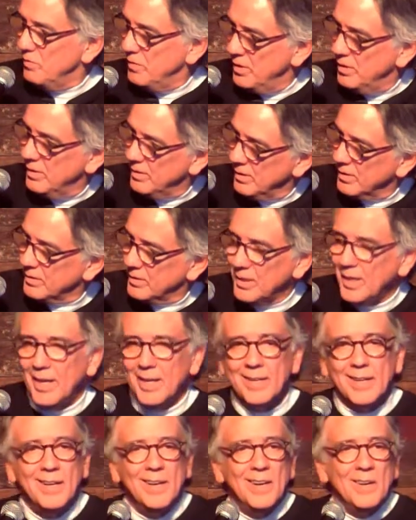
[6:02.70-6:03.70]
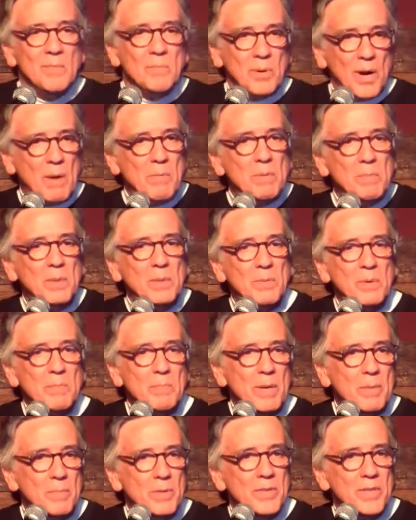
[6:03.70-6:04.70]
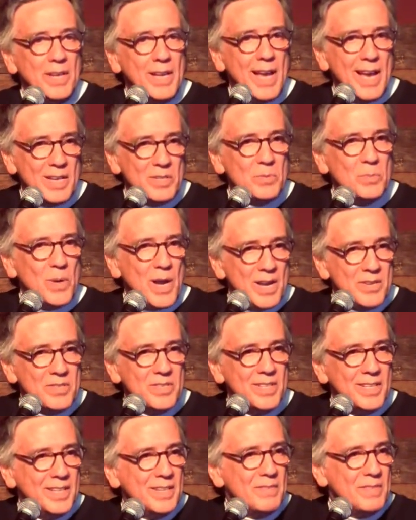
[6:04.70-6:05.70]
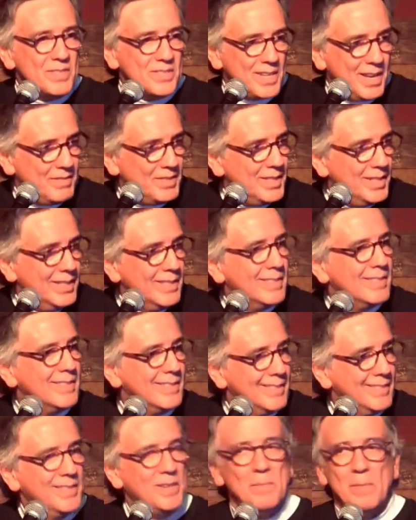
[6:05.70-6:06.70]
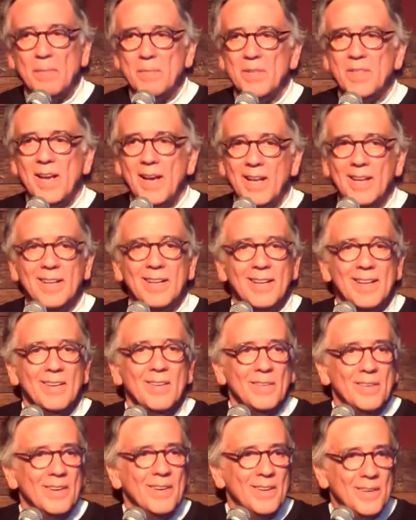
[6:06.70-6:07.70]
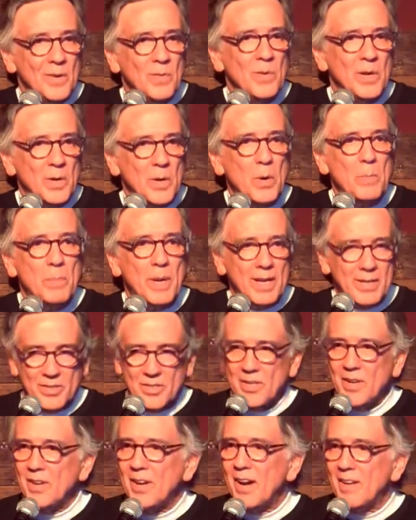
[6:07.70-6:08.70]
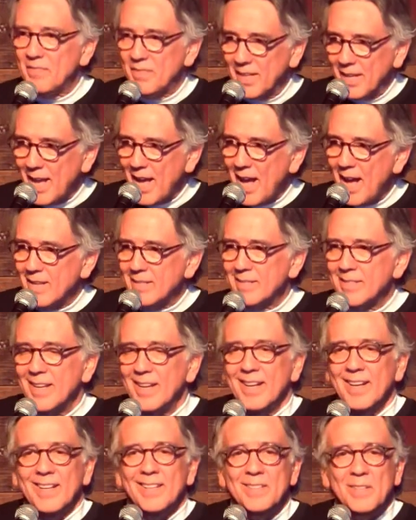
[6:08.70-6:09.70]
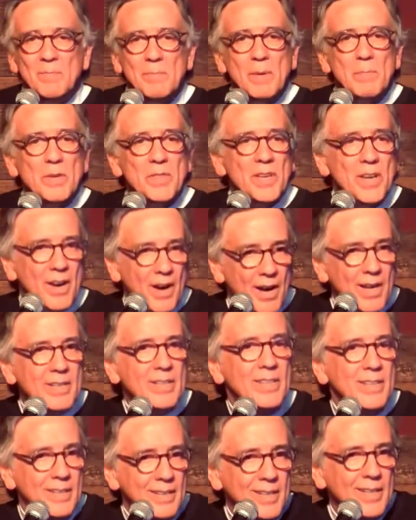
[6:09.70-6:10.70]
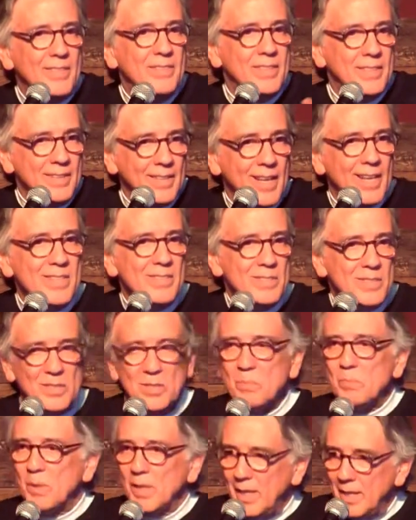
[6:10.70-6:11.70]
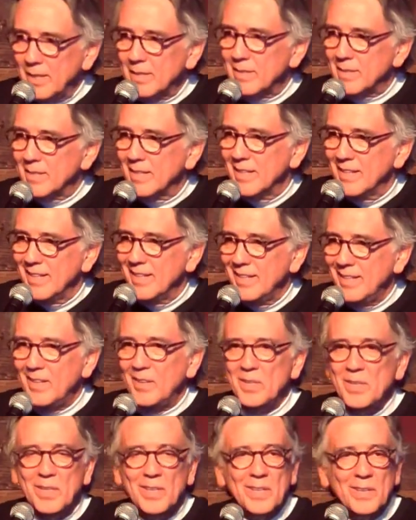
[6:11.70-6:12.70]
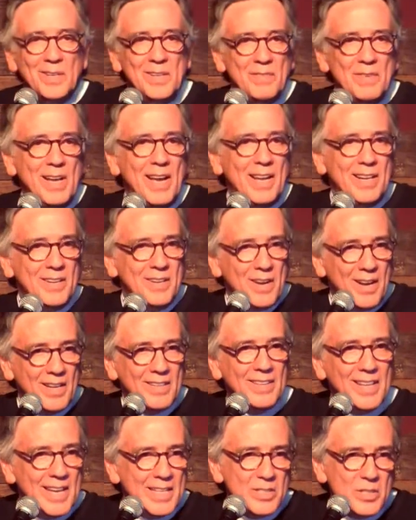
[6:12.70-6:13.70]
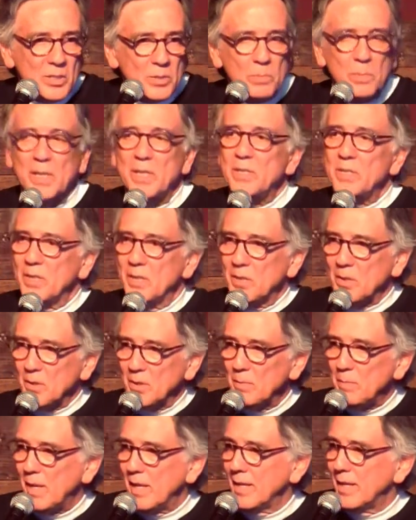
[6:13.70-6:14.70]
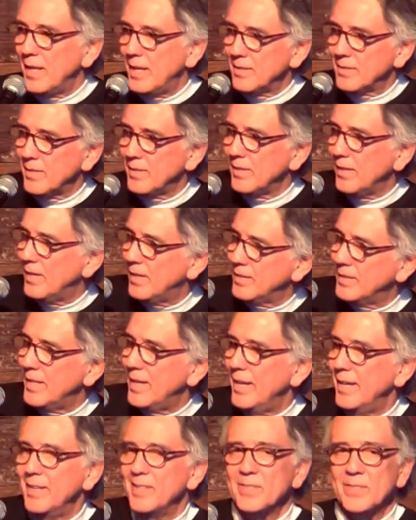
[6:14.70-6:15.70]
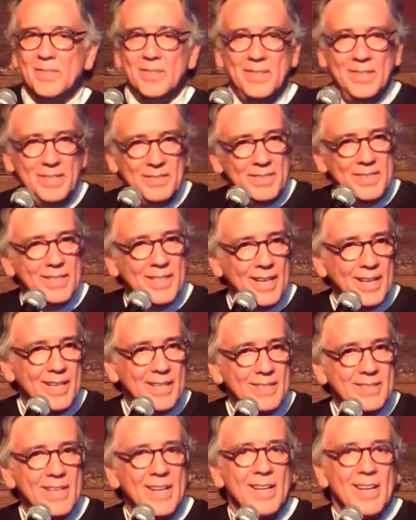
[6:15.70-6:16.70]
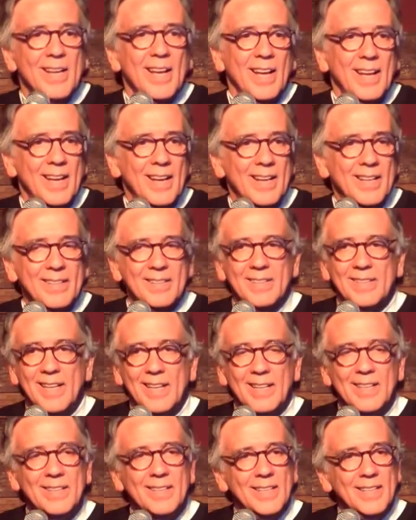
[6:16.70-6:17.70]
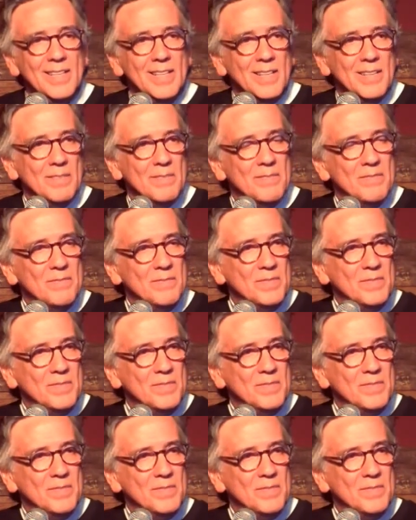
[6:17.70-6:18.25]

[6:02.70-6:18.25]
of you, it looks like, probably remember the gas rationing of the 70s. You remember that? When OPEC shut off the gas. Do you remember the odd and even license plates? You know, you could, if you had an odd license plate, you could only buy gas on odd days or even days. And then the